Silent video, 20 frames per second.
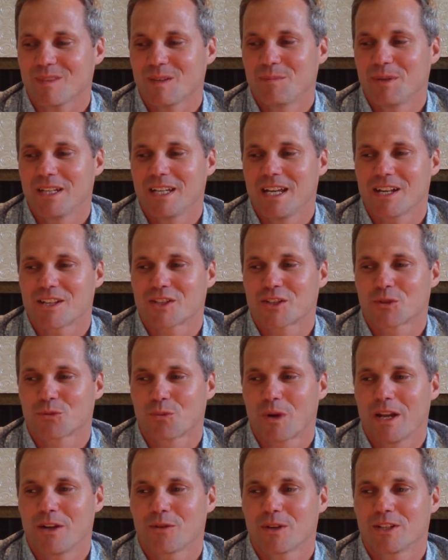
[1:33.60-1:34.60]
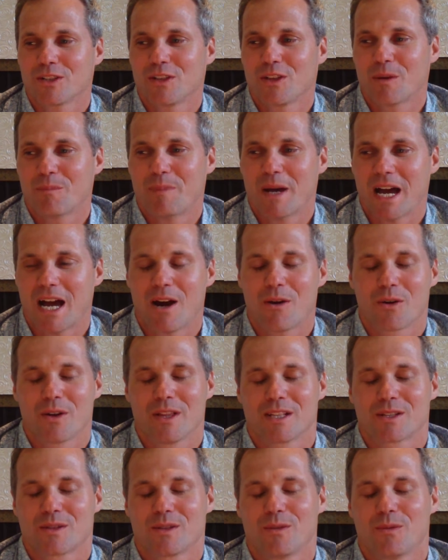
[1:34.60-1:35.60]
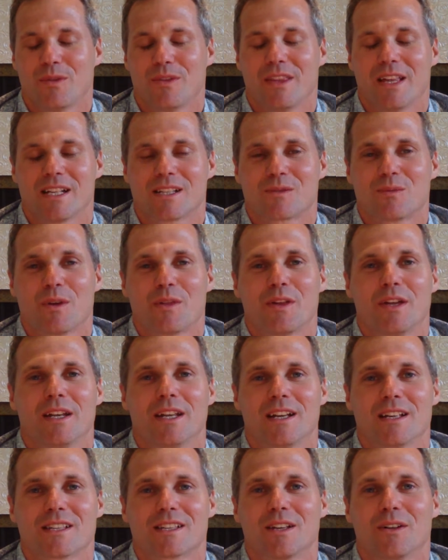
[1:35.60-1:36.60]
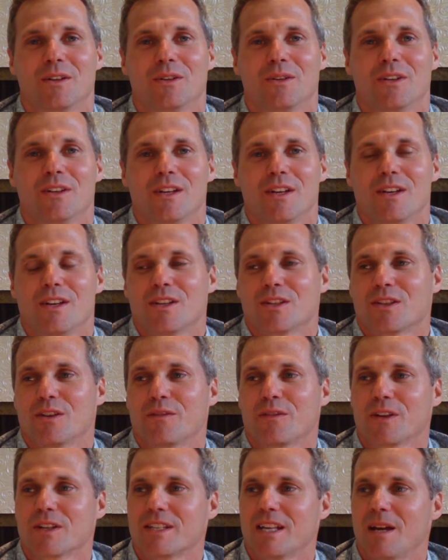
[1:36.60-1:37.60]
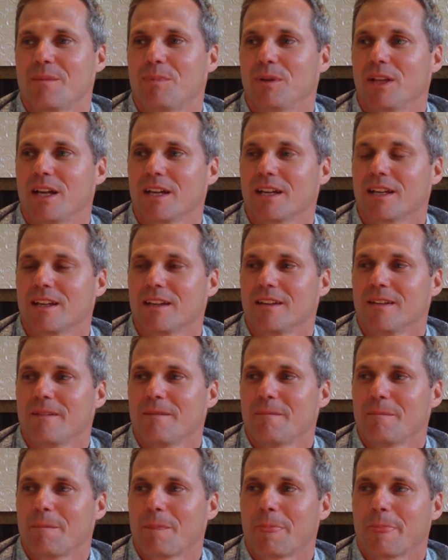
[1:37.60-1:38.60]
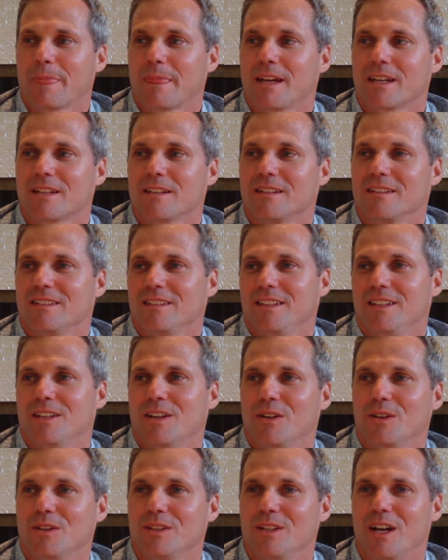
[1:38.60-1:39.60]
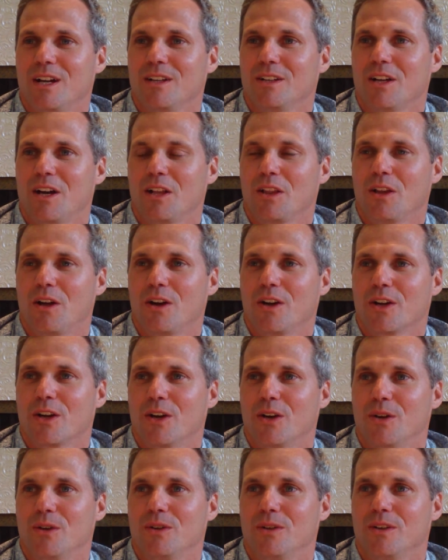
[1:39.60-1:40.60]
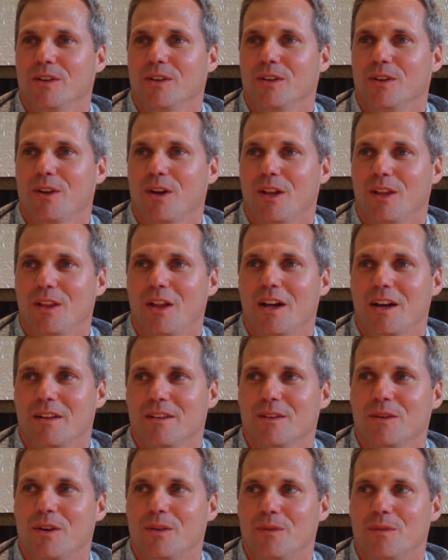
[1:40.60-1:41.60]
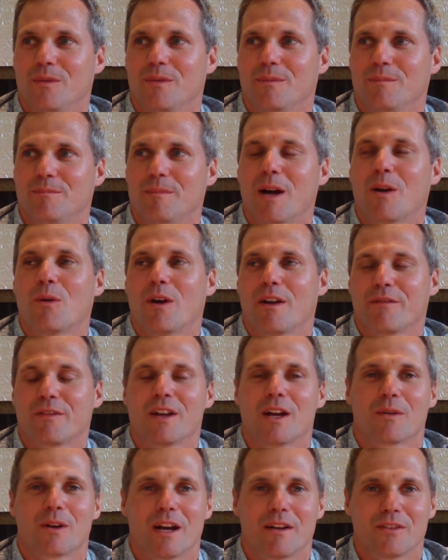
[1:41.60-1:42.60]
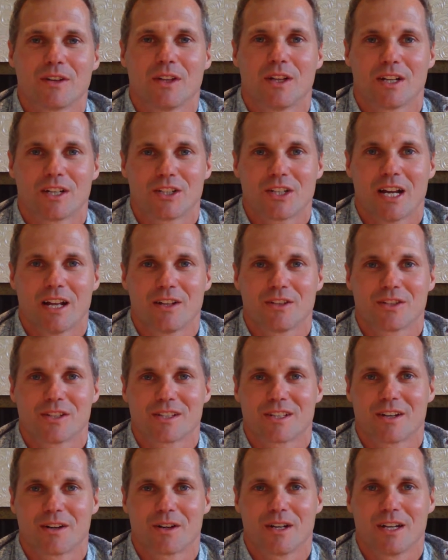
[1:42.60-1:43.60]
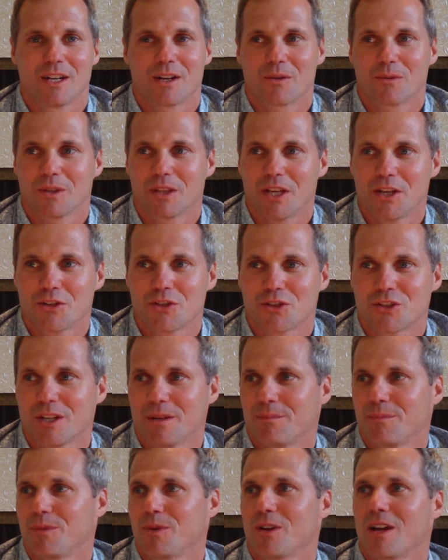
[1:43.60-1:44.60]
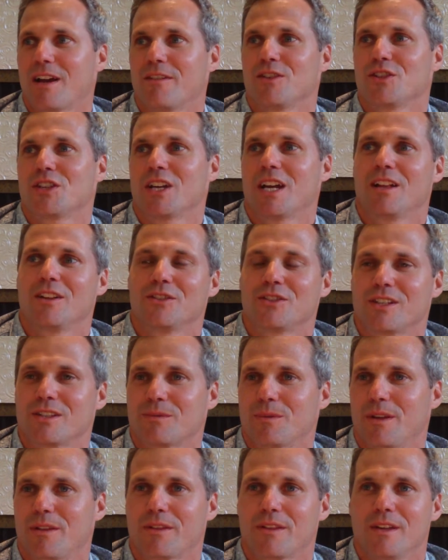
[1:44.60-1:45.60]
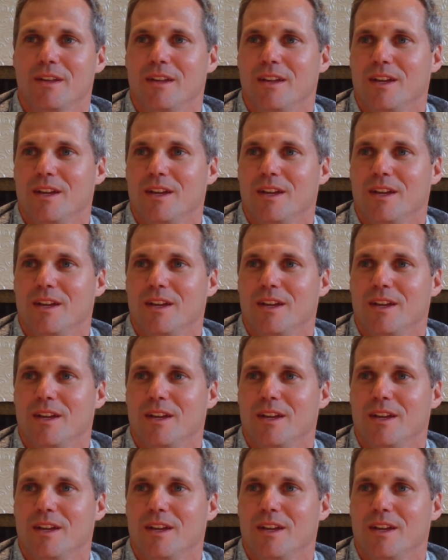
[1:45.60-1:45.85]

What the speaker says: but yeah, surrendering to the power that's within us. So for example, not long ago, a lot of my wife and I were having a lot of challenges in our relationship. We were having challenges with